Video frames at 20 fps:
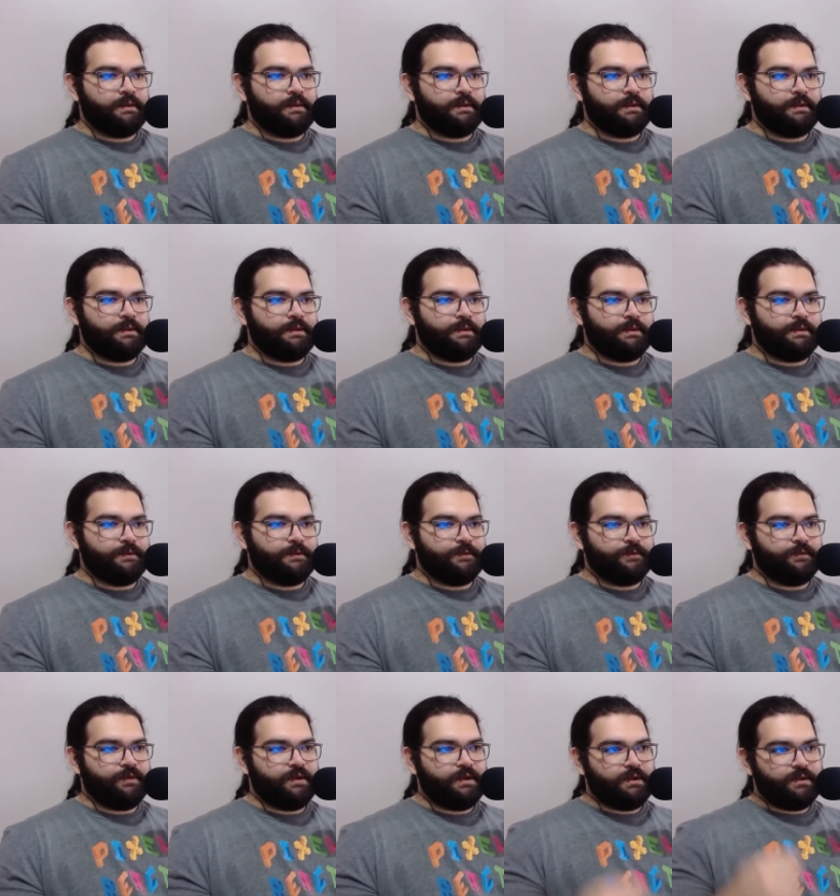Uh,
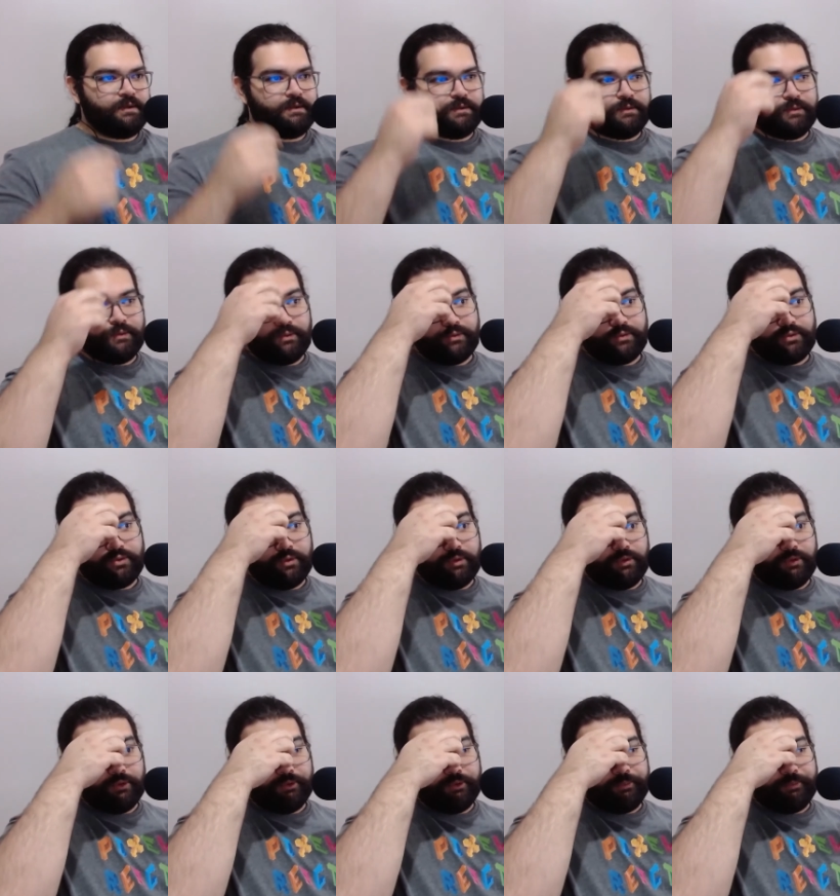we
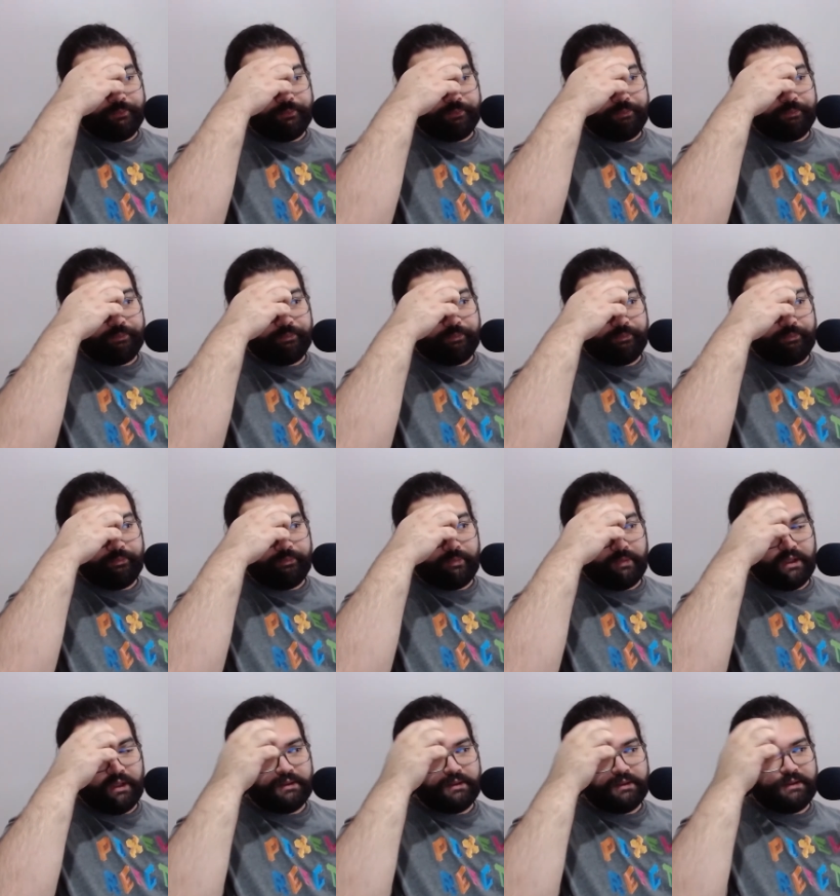saw
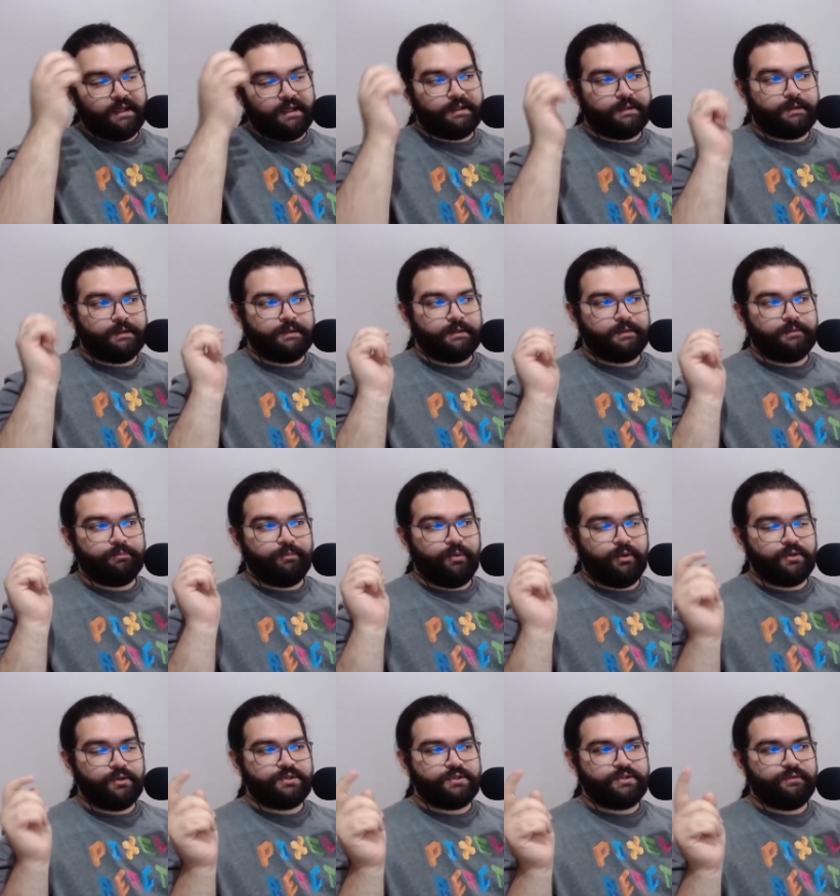that
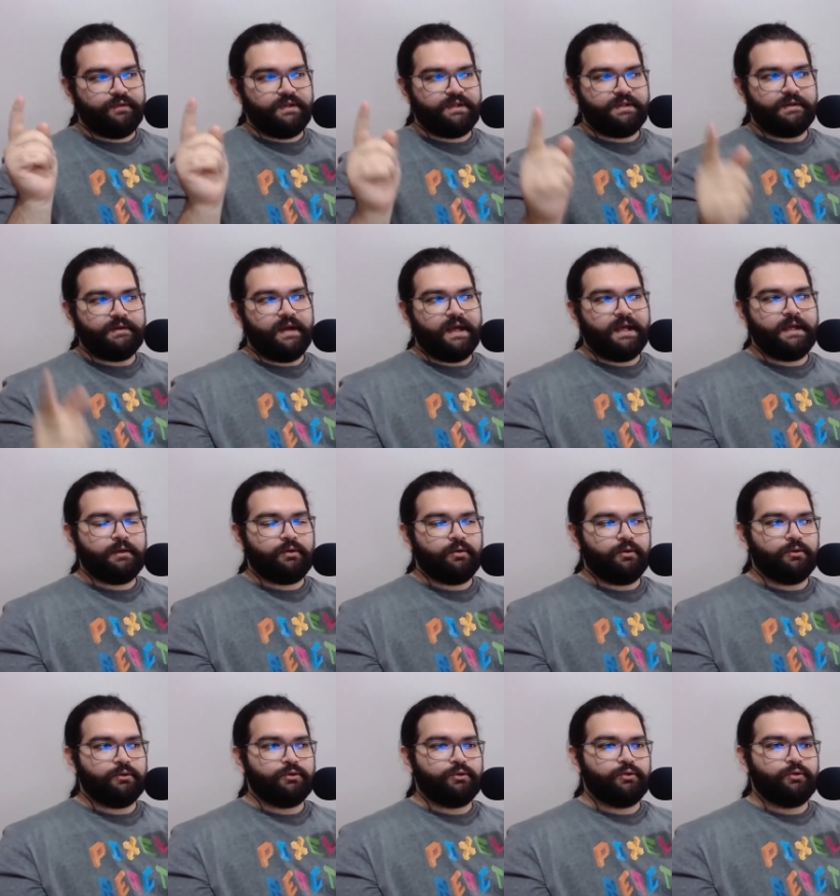person with the
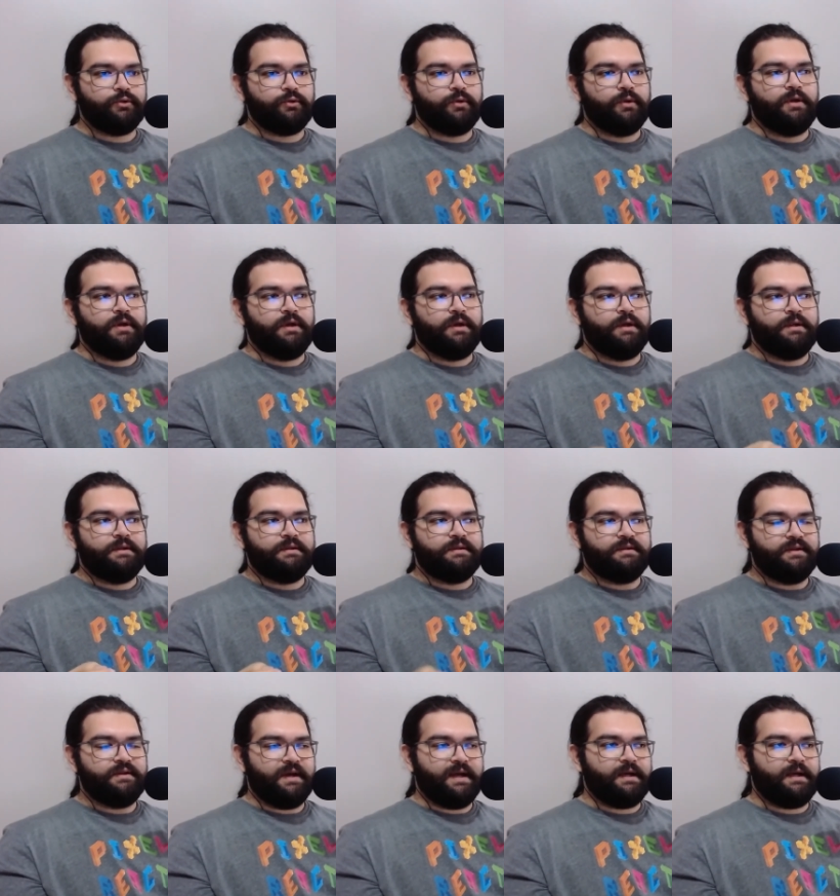raincoat
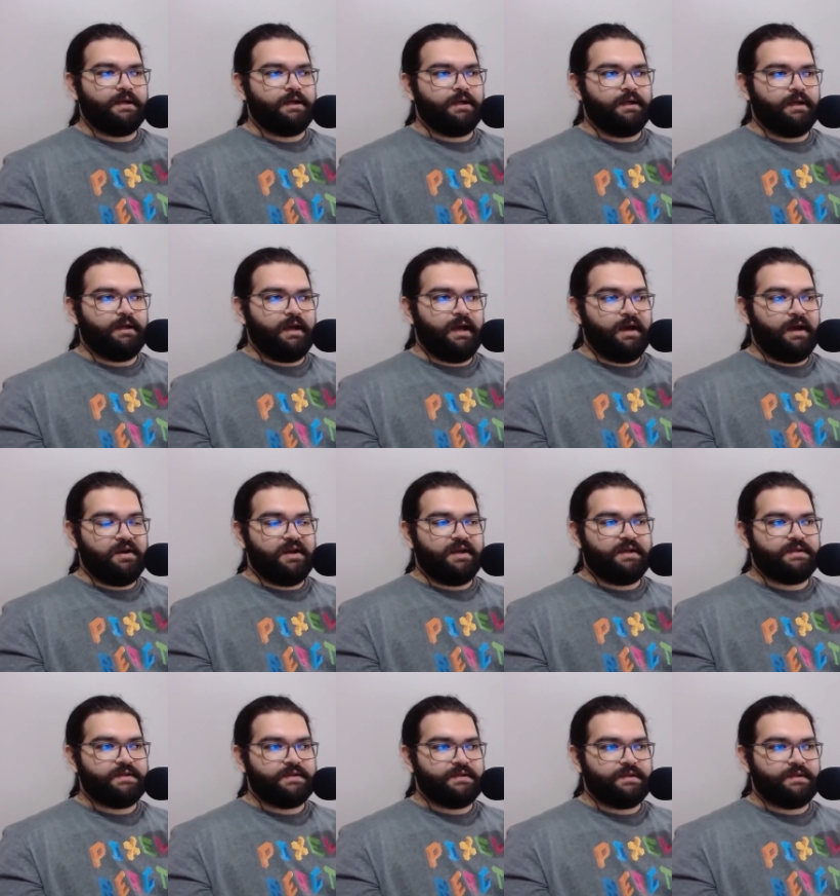dragging
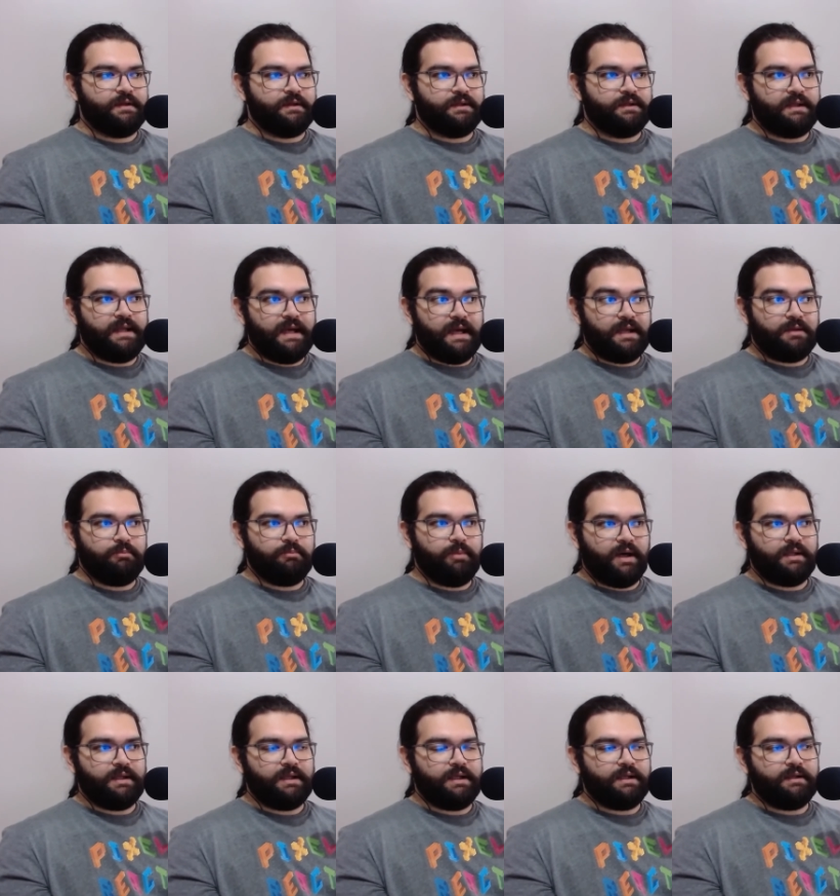Eric's dead
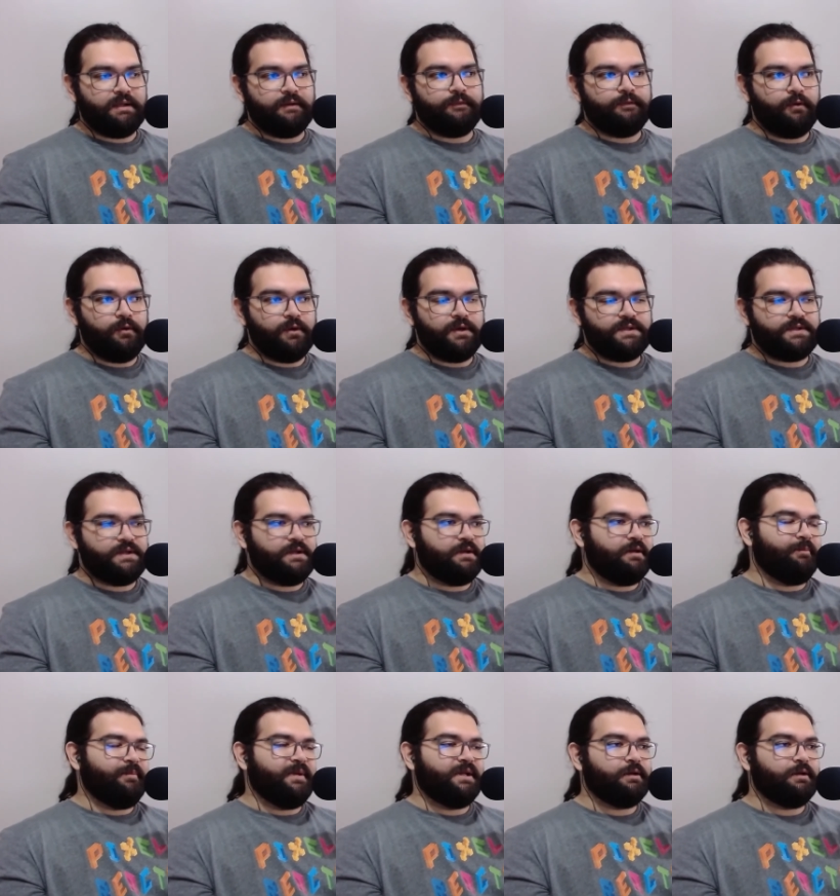body in the forest in
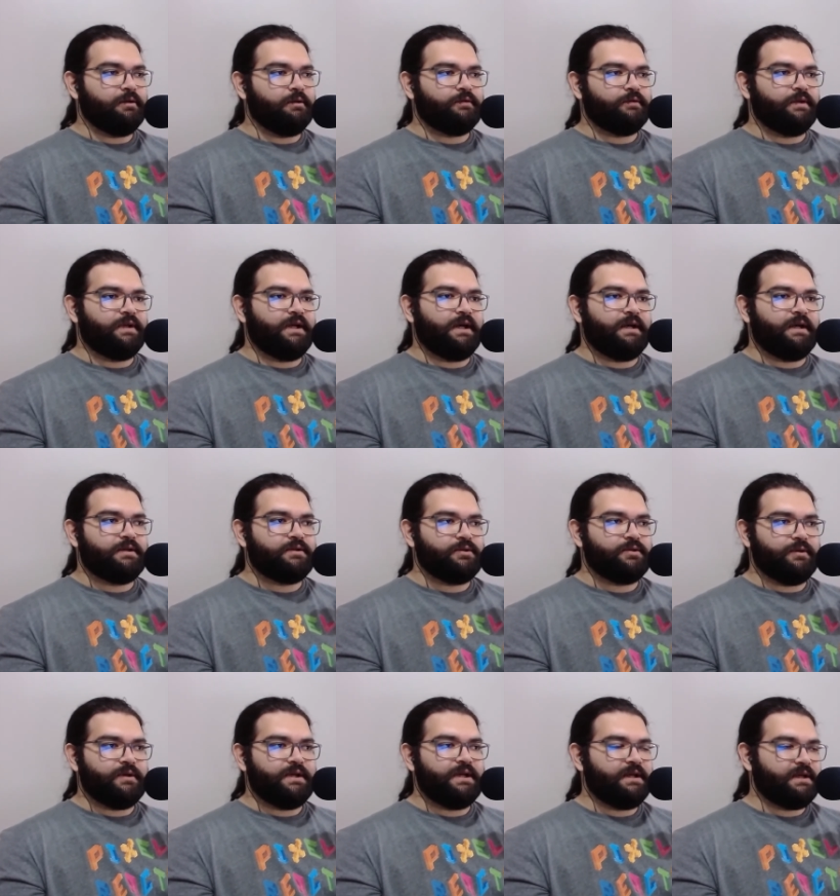the middle of the night
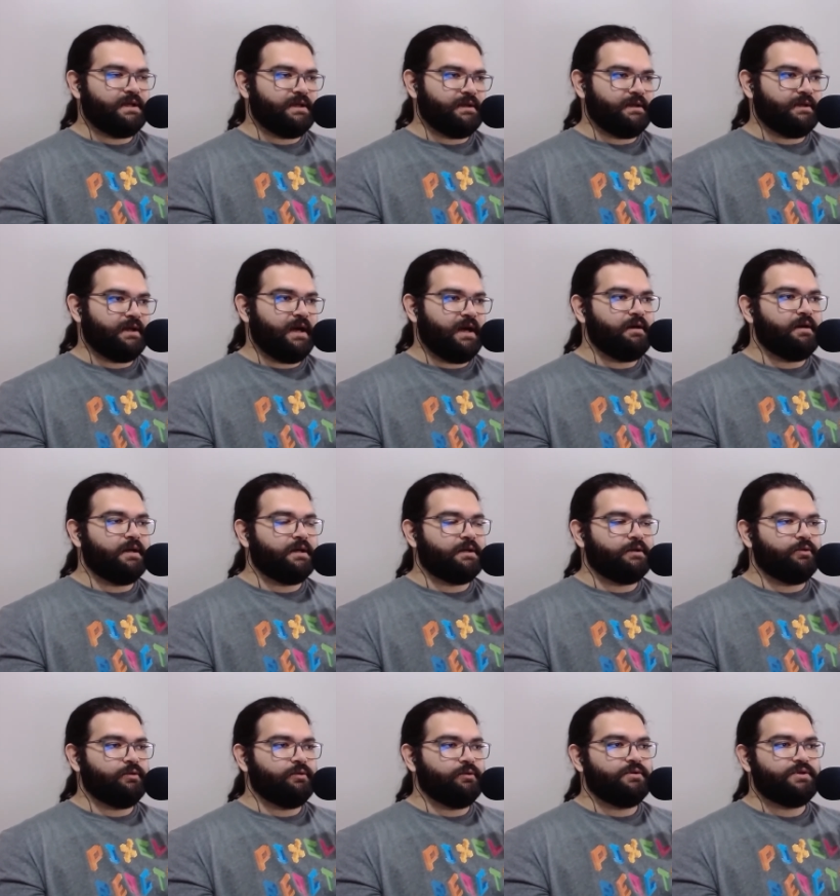so he killed Eric
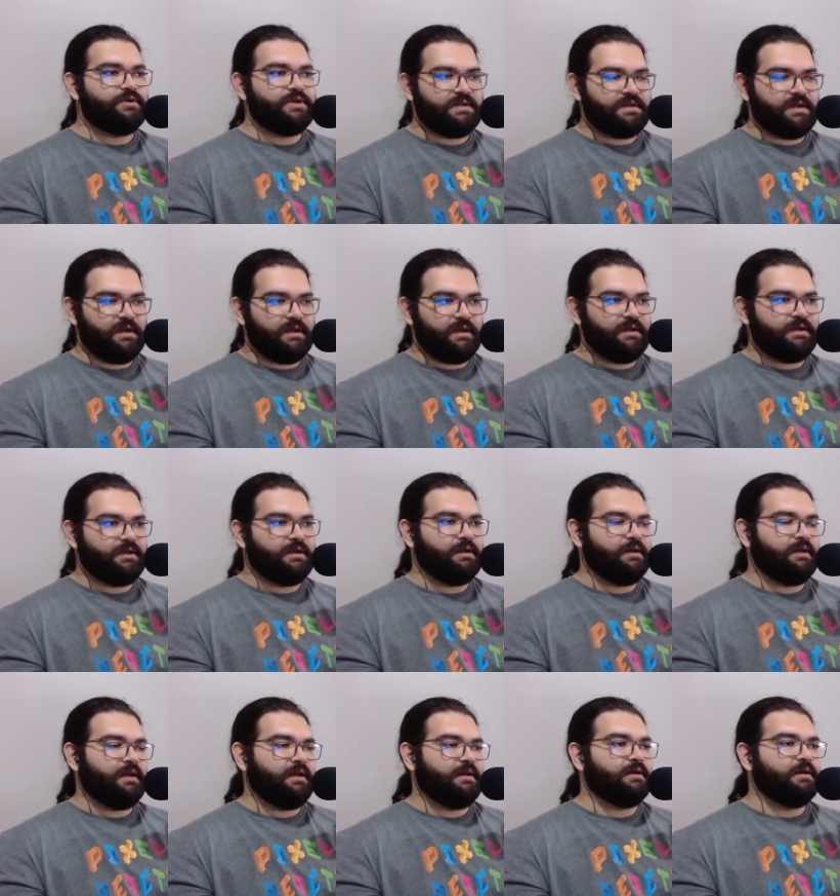too just like he
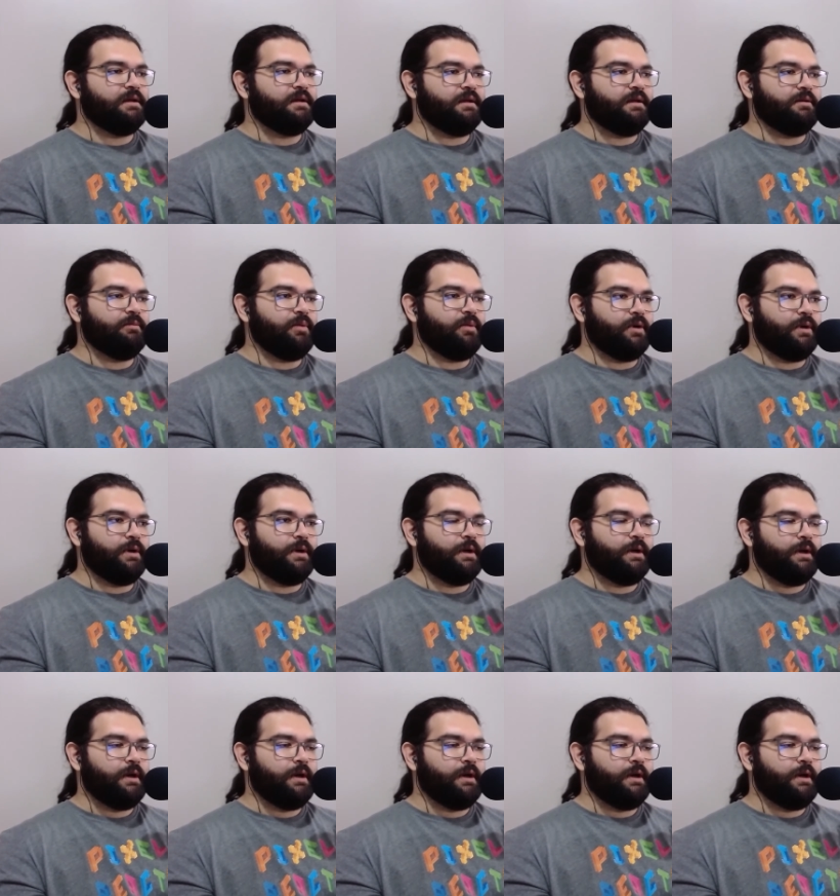killed that little boy